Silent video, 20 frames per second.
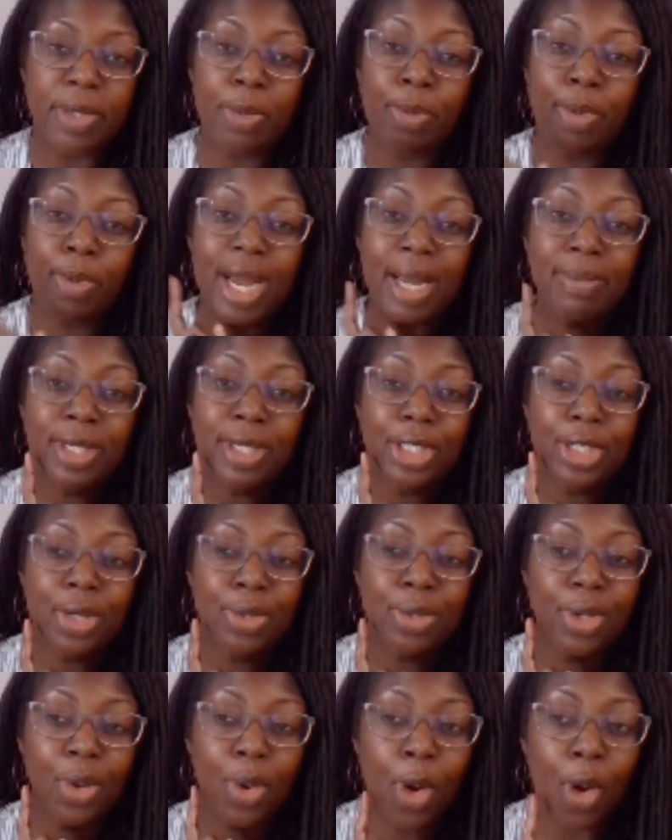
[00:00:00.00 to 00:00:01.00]
but you probably
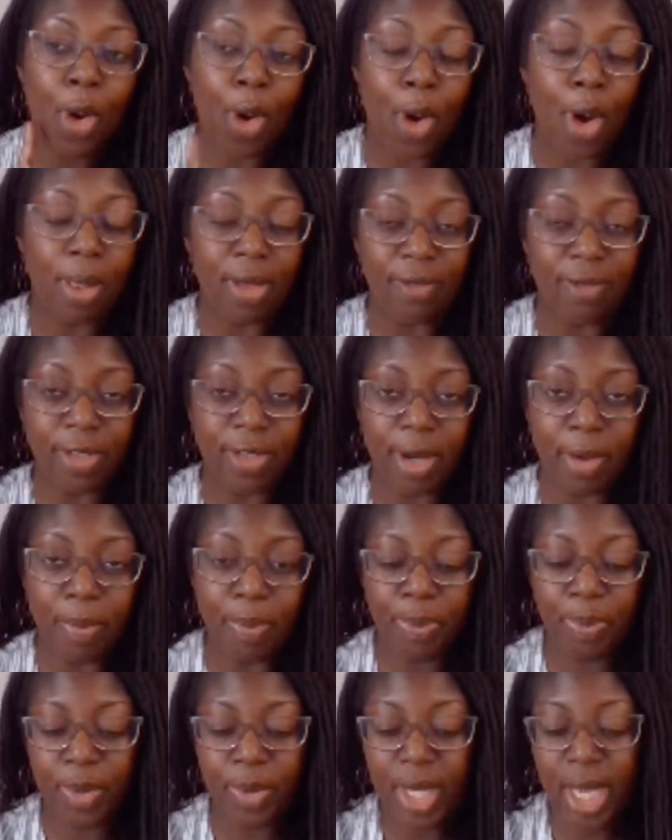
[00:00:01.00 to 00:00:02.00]
don't know all of
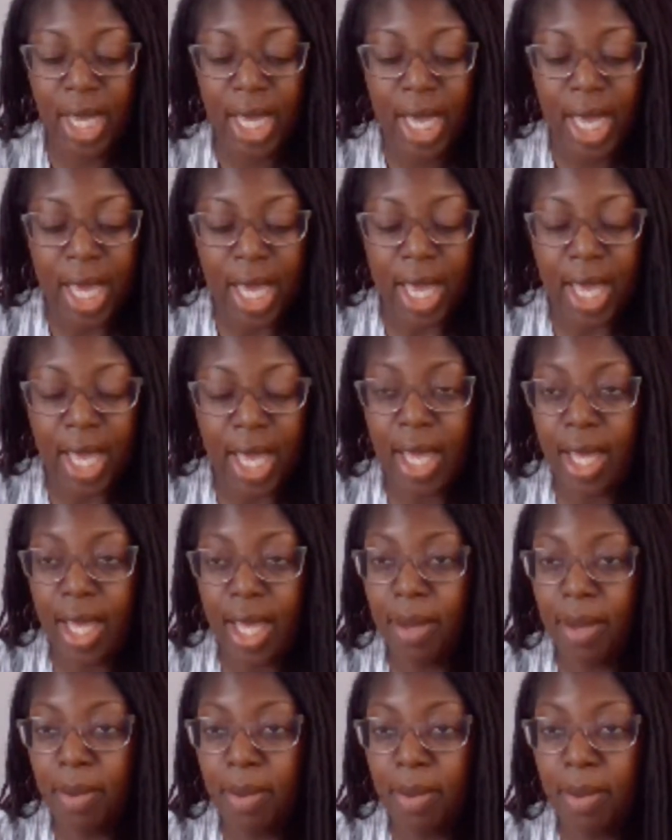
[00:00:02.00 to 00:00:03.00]
them.
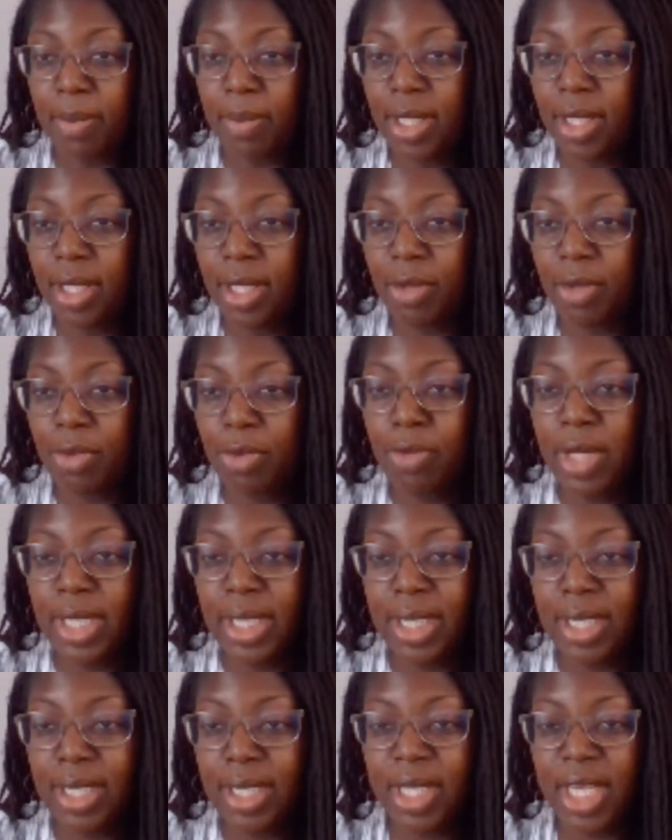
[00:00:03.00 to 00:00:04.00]
The
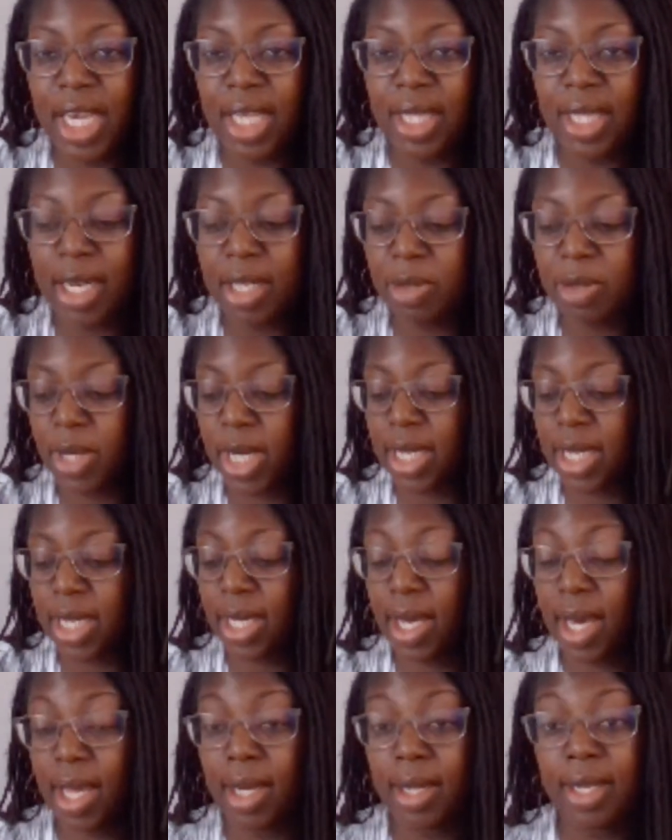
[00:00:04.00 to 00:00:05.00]
reason I'm saying that is
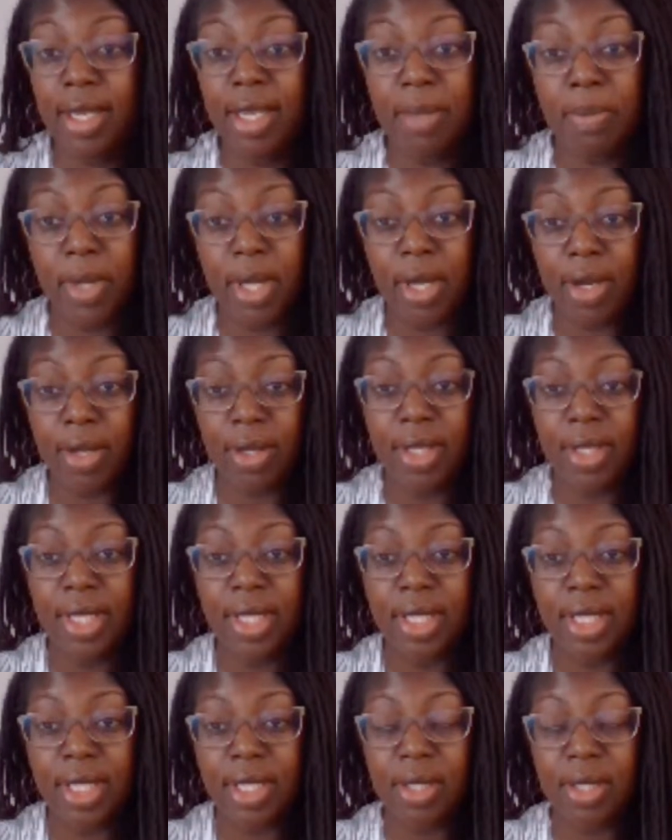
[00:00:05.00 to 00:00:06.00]
because I got an email
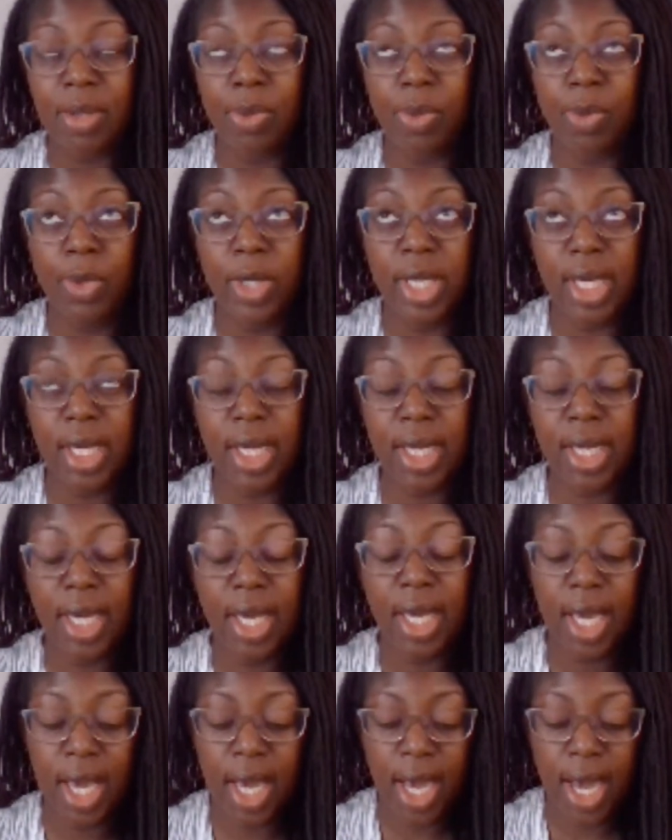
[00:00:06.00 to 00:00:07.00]
this week.
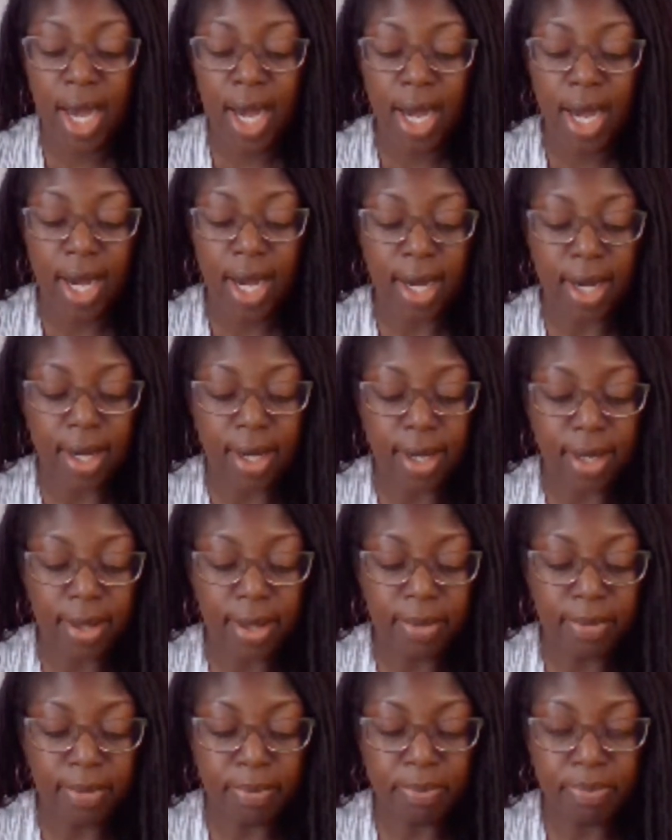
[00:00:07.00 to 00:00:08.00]

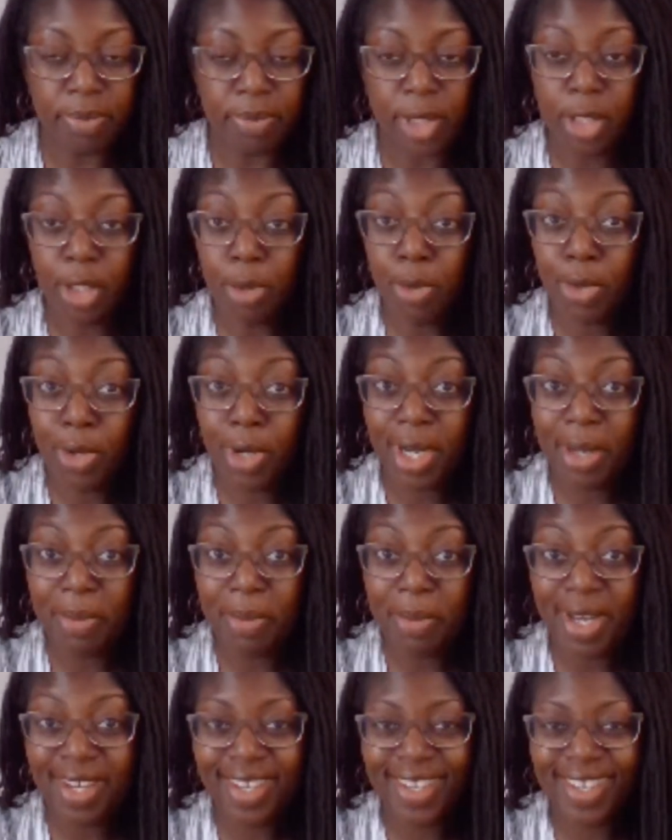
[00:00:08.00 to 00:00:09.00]
Good morning,
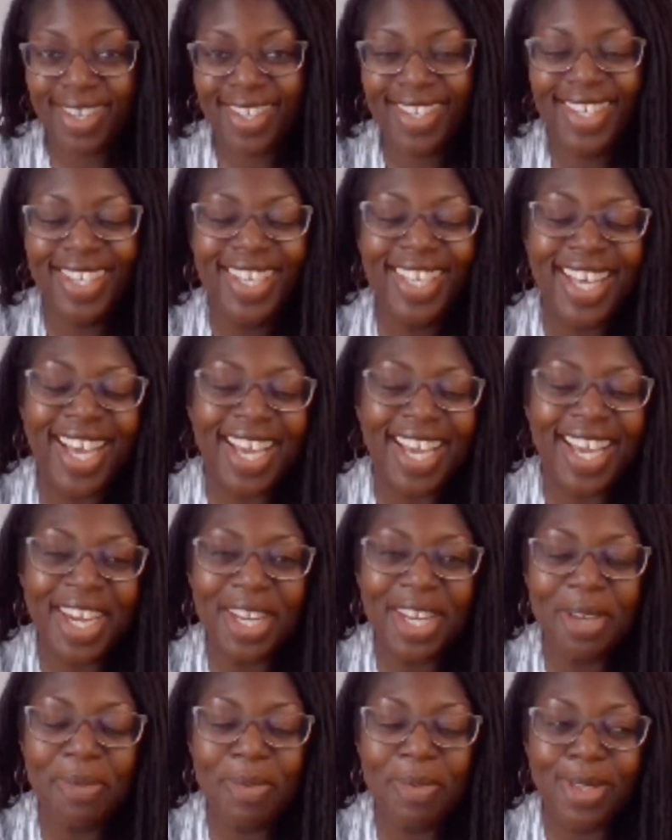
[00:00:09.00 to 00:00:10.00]
Monica. I got
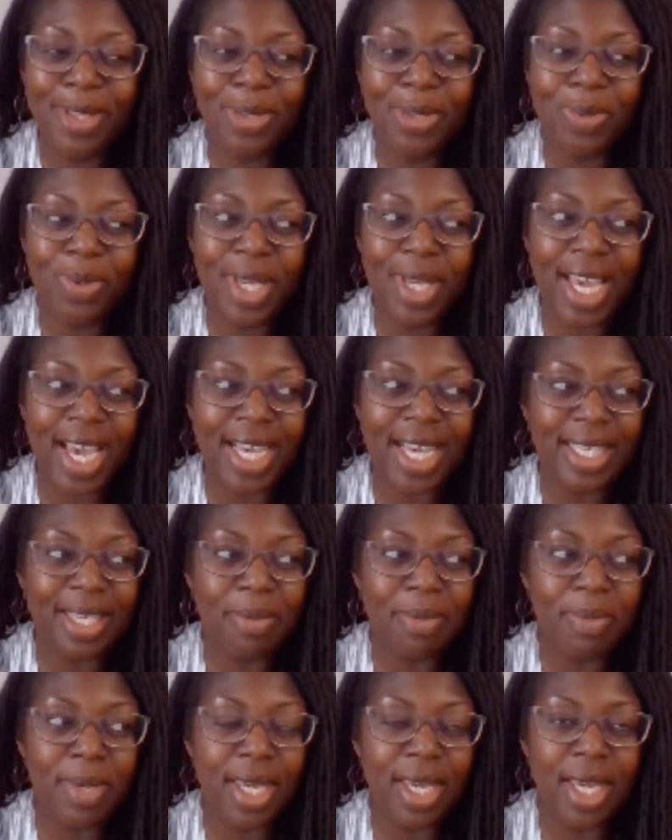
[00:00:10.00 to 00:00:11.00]
an email this week
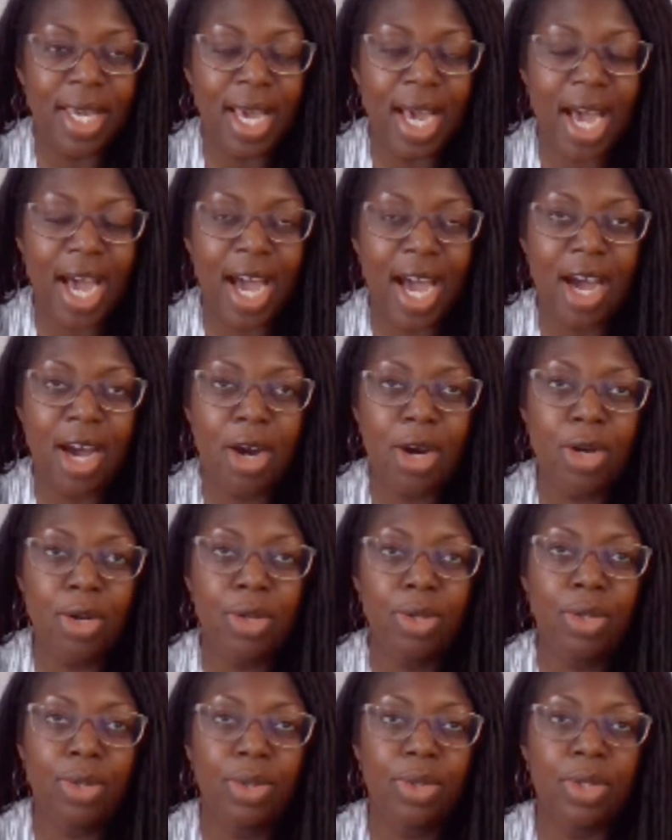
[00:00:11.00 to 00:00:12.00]
asking me
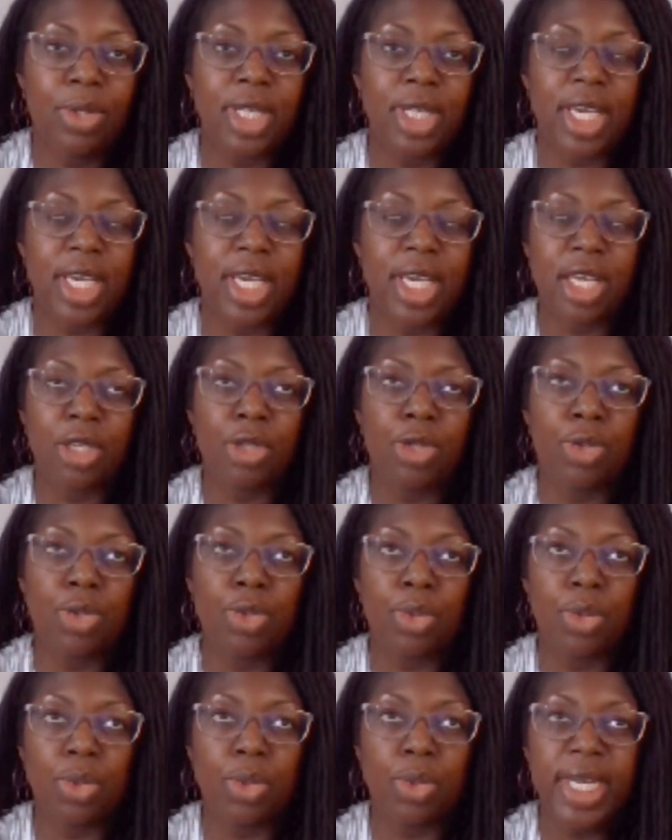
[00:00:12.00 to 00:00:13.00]
how can
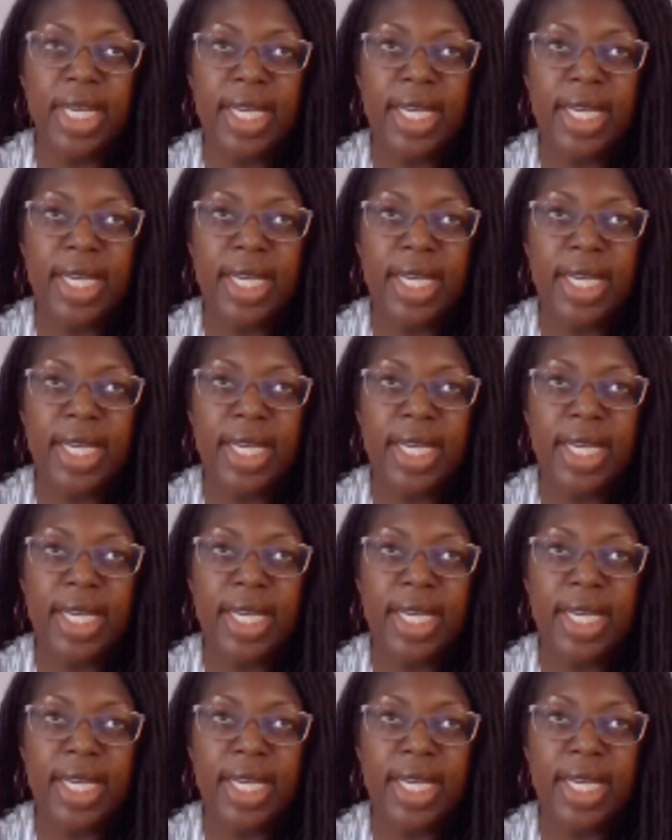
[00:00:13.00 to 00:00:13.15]
you